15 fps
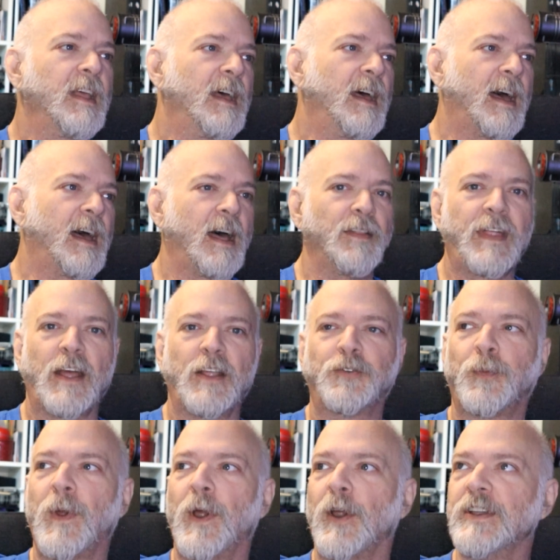
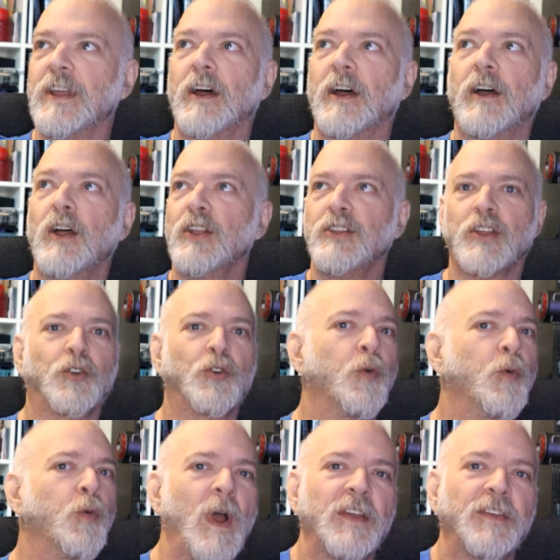That's where you
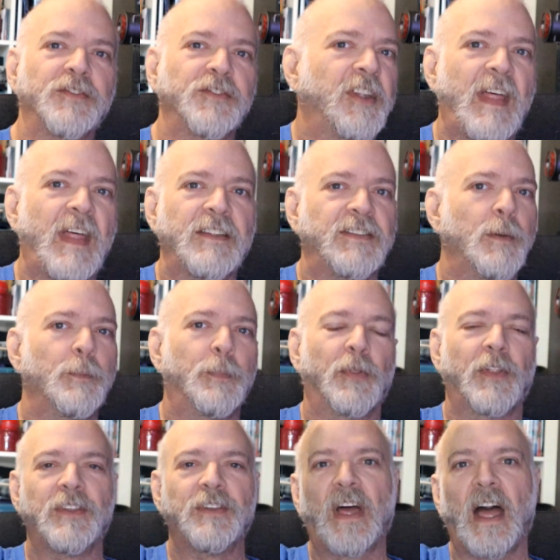quest to that
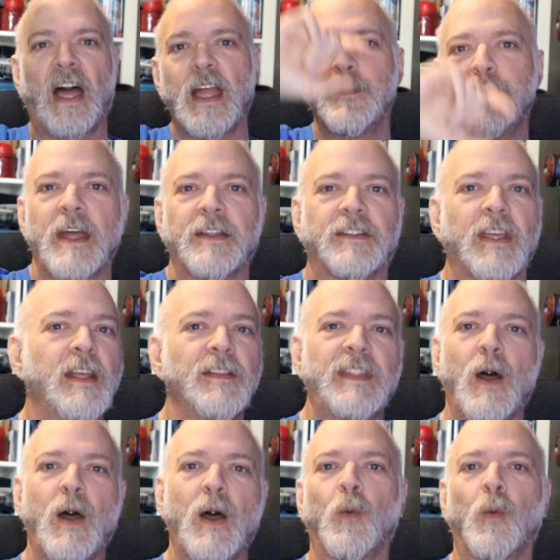temple in Tibet,
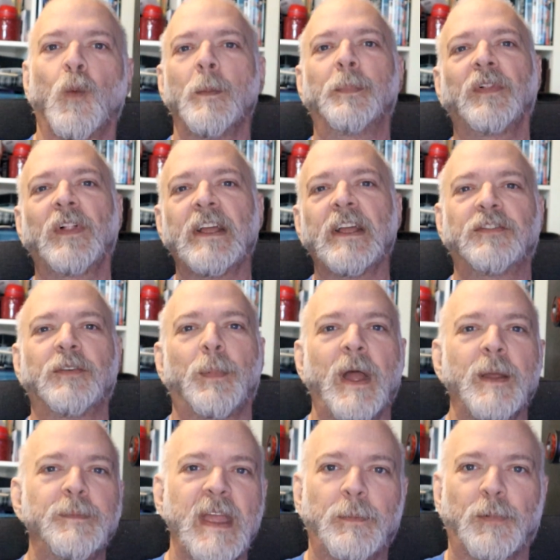that one place that
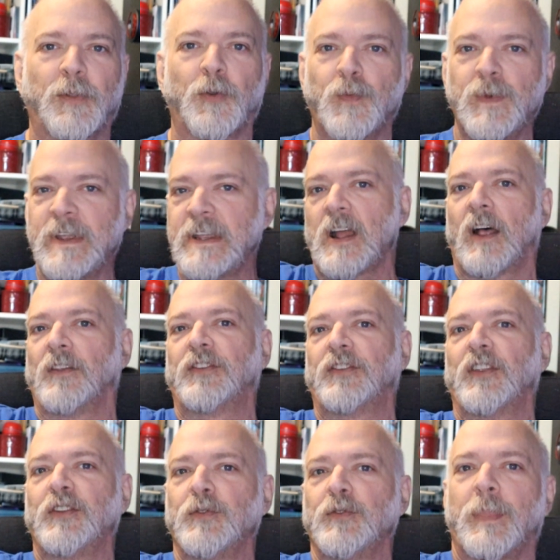might be able to
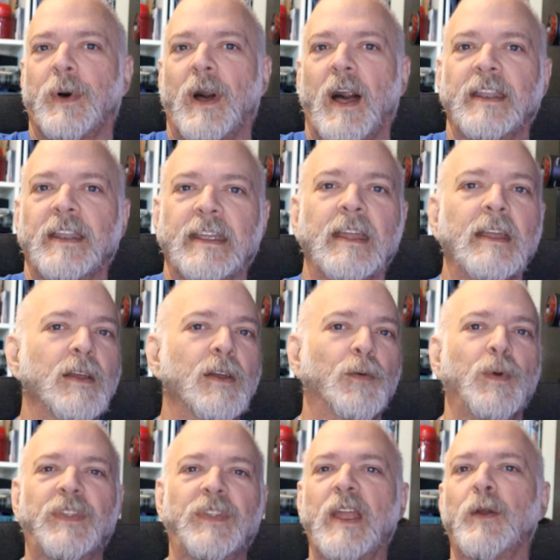reconstitute the body
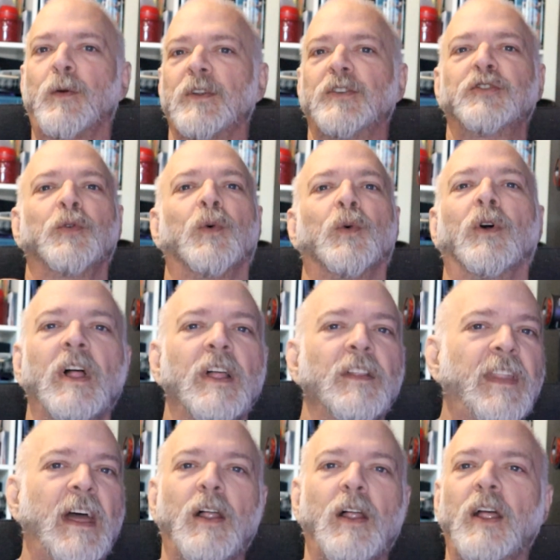with a ritual
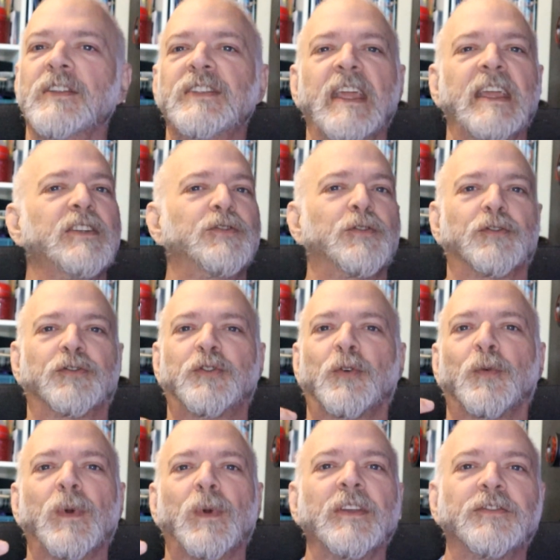that endangers the
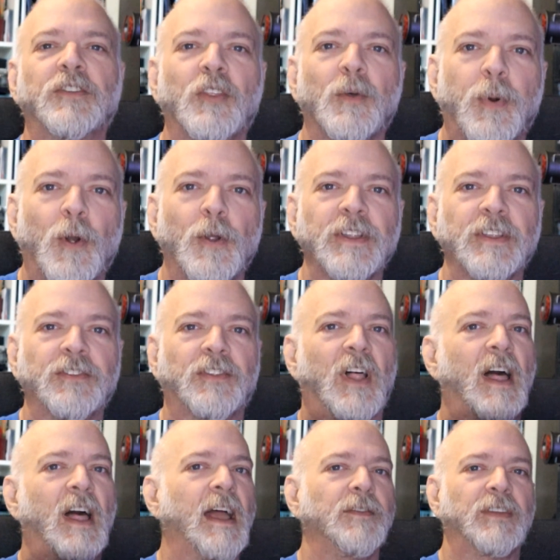rest of the party's
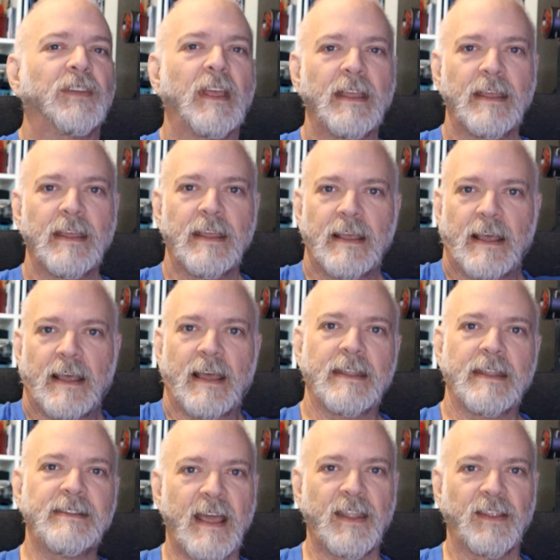lives.
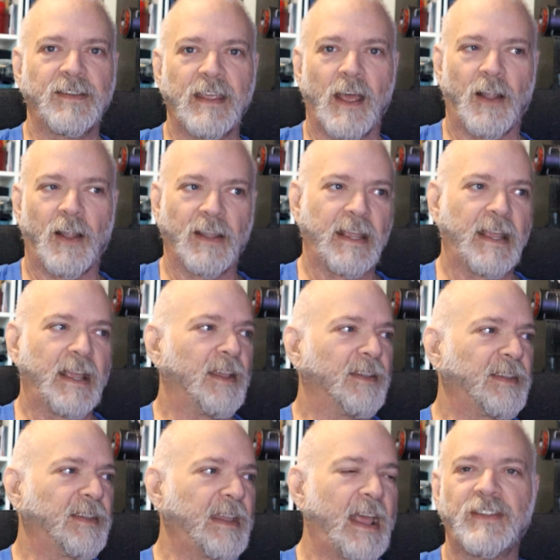Dead as hell
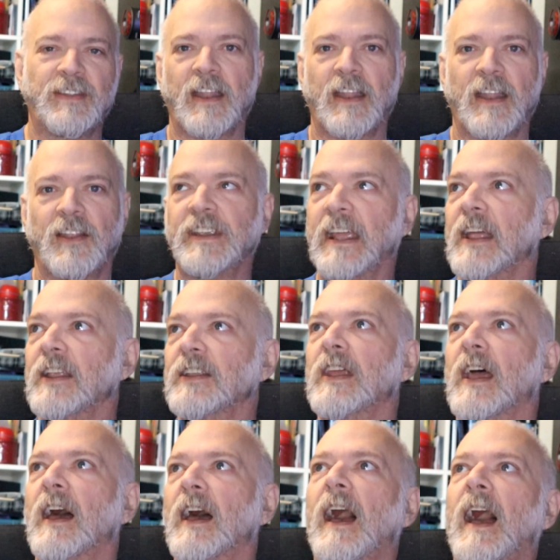is as dead as you get.
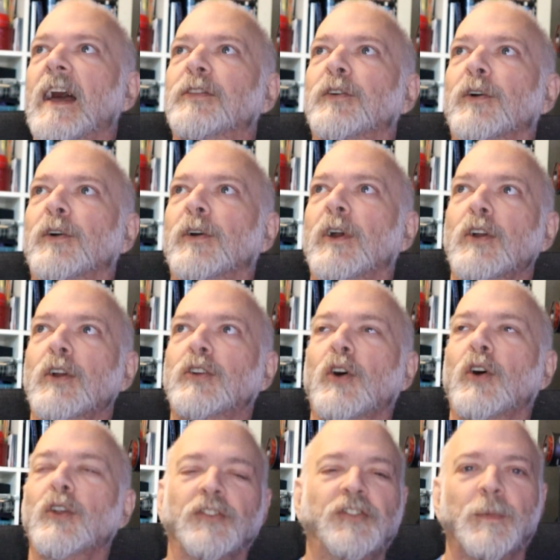You either
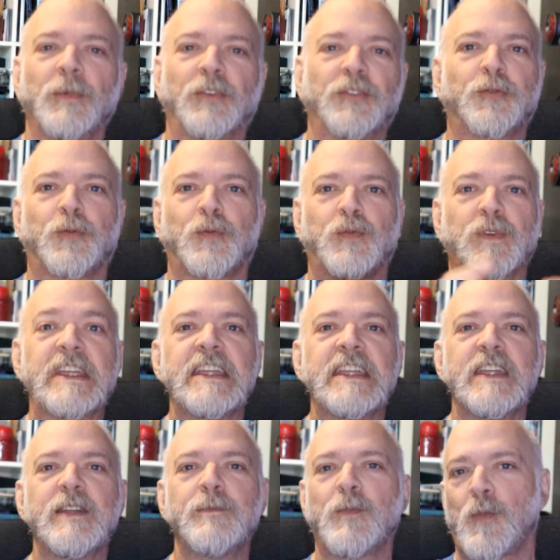go to some
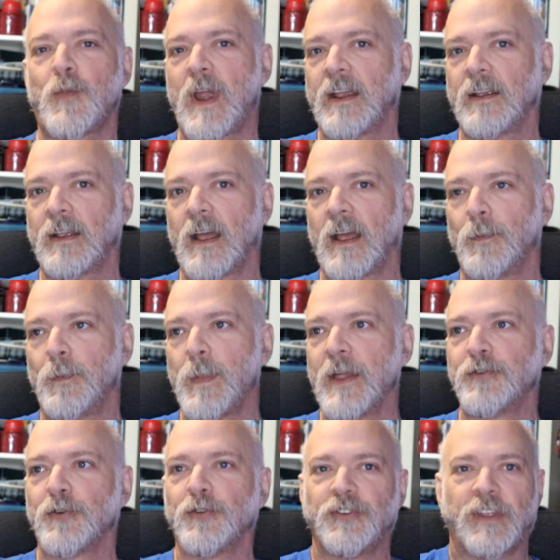extreme
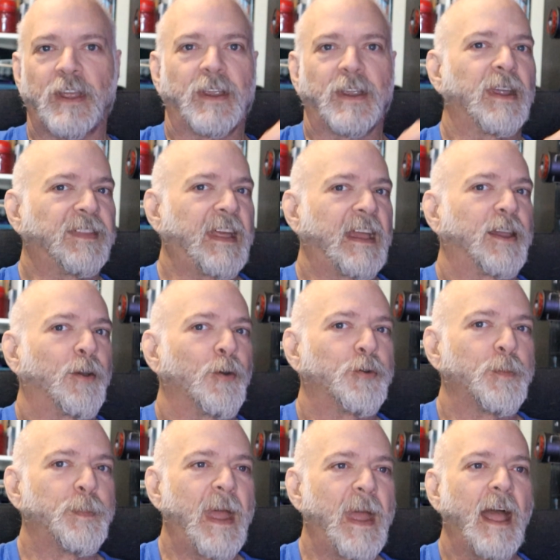measures to get that
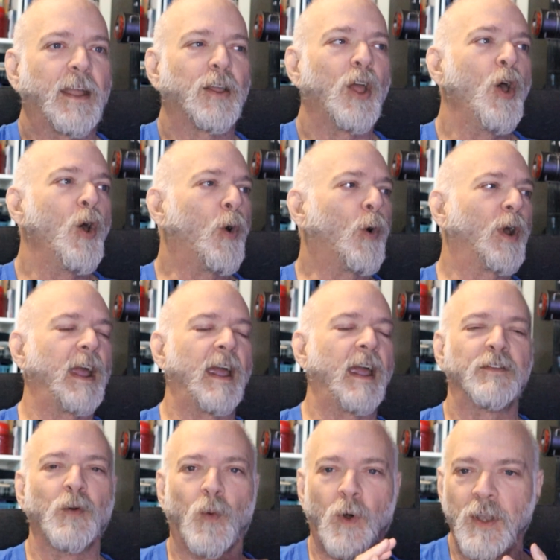character back, or
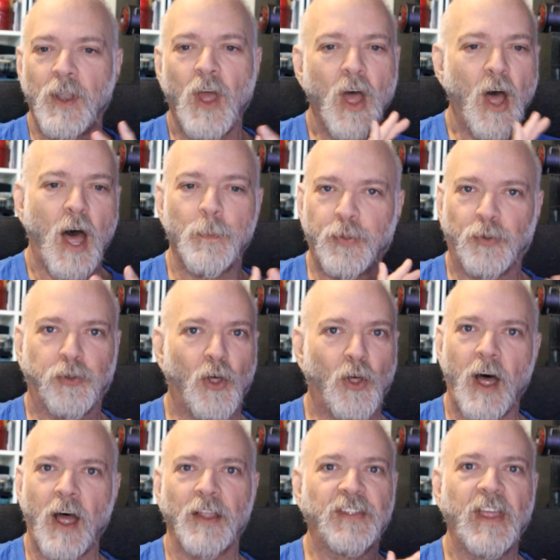everyone
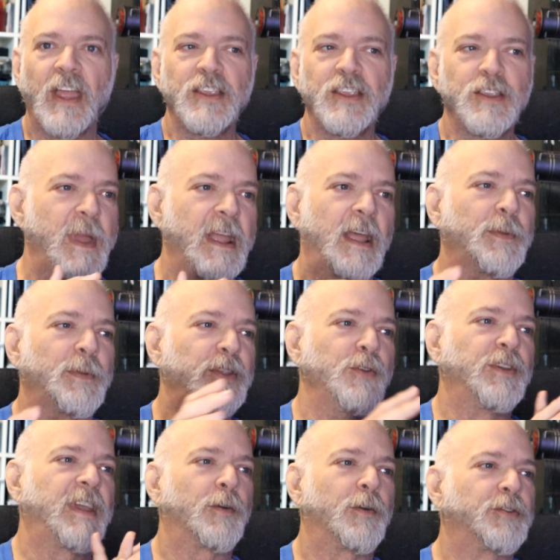applauds, you make up a new
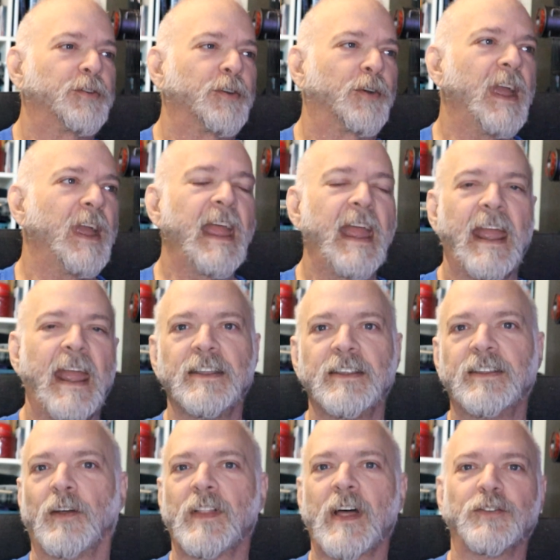character, and you
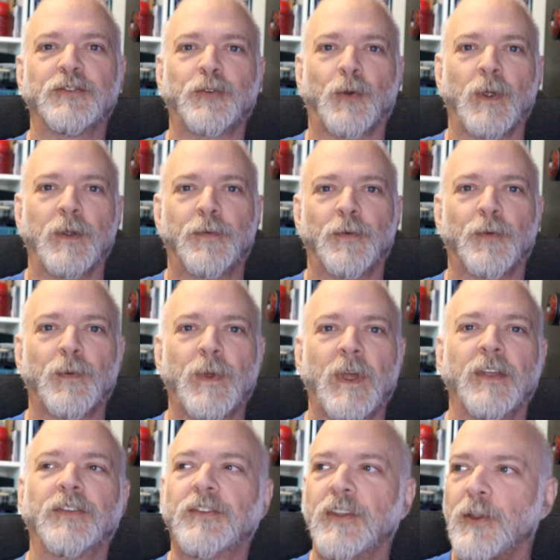tell that story for the rest of